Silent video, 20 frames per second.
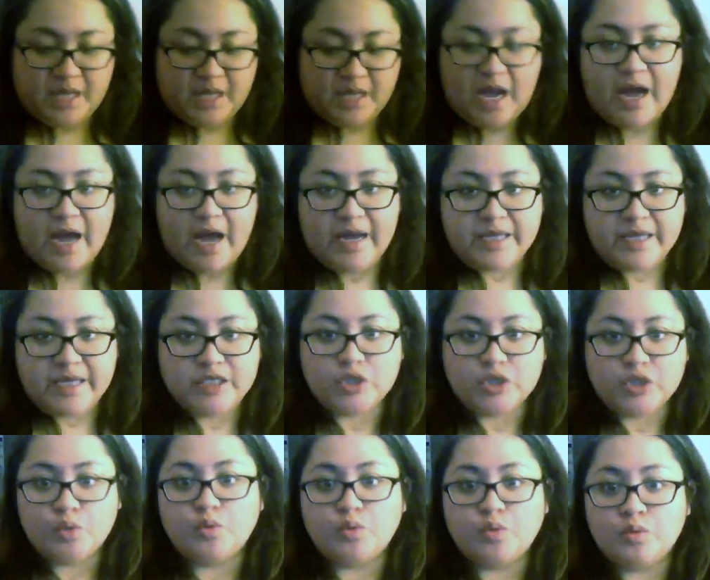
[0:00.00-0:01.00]
I
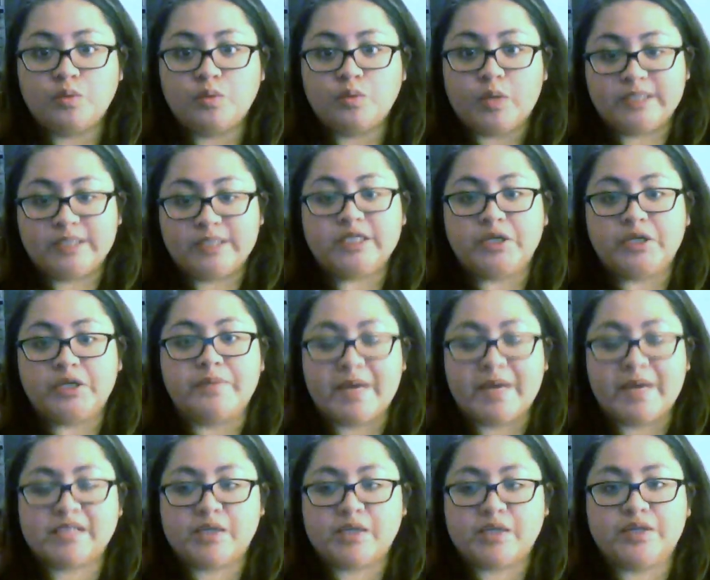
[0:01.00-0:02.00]
do want to go to
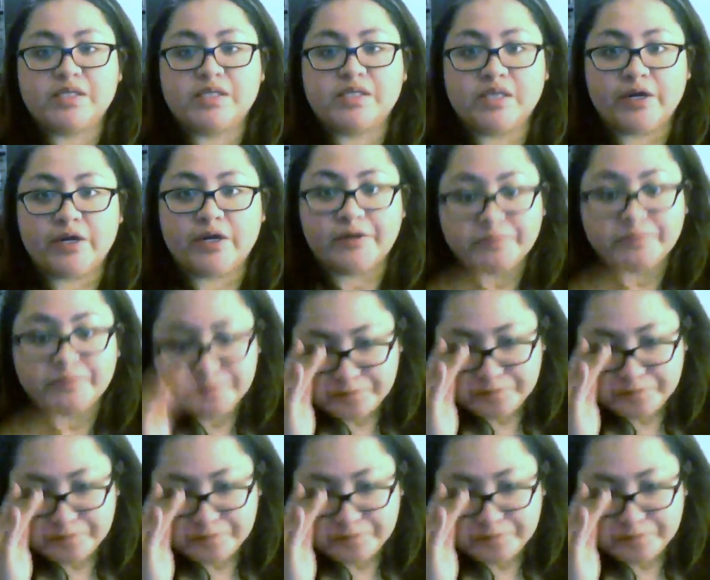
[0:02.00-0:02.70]
Mexico this year.